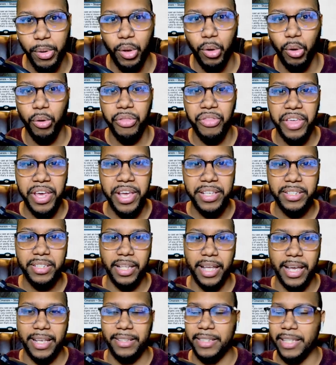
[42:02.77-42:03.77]
things
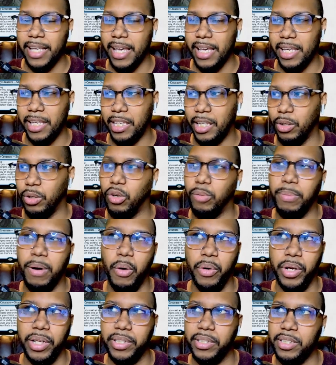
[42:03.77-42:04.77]
like, say, your
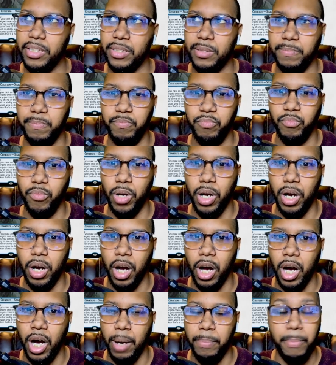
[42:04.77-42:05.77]
opponent's
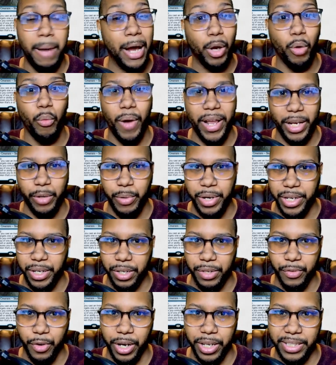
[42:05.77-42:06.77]
mono white creatures,
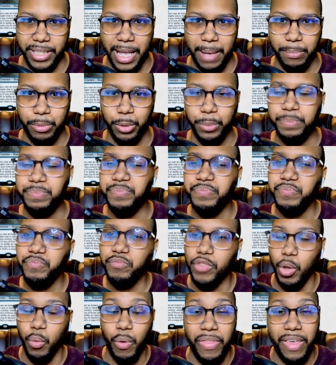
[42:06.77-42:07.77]
for example,
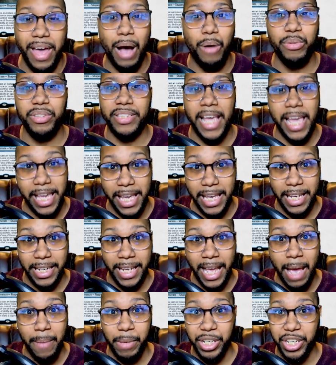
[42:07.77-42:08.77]
without taking
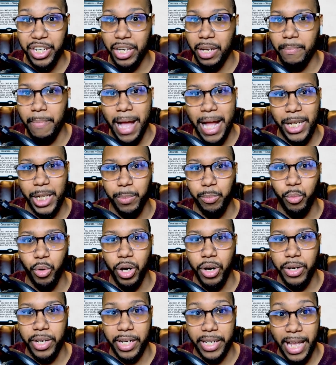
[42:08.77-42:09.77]
damage in a matchup where
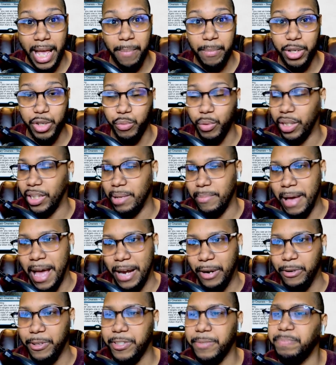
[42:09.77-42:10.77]
the damage really
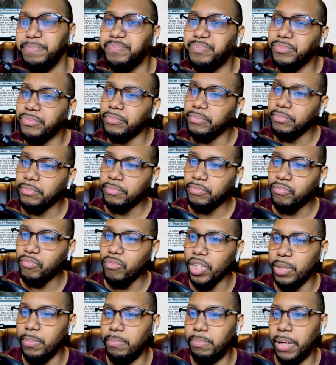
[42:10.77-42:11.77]
matters.
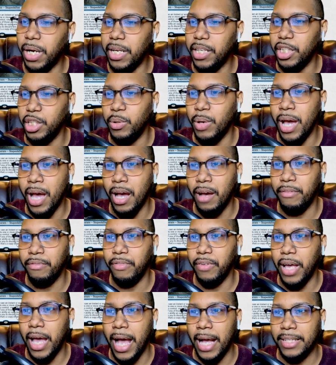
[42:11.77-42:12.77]
But you have
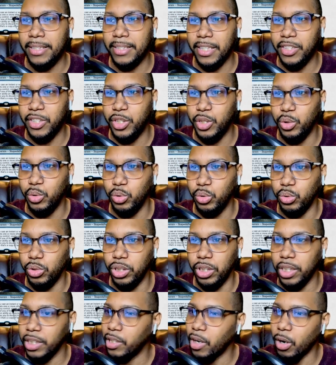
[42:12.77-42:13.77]
access to the
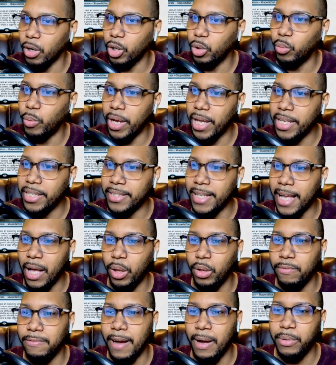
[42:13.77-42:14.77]
Darker Waste, Hollow
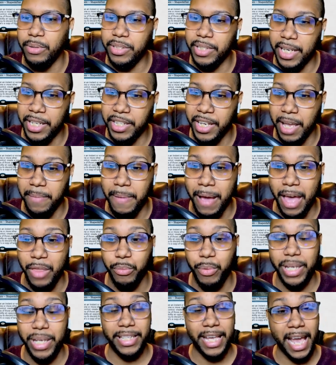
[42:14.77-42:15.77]
Fountains, Hengegate
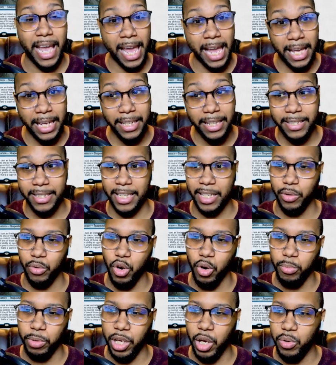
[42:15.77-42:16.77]
Pathways, and
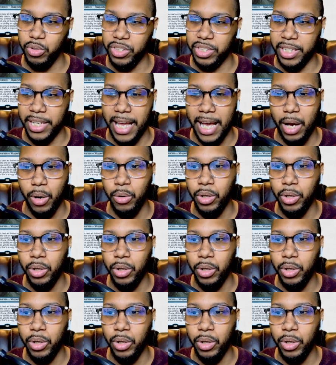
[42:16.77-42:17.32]
Seachrome Coast now.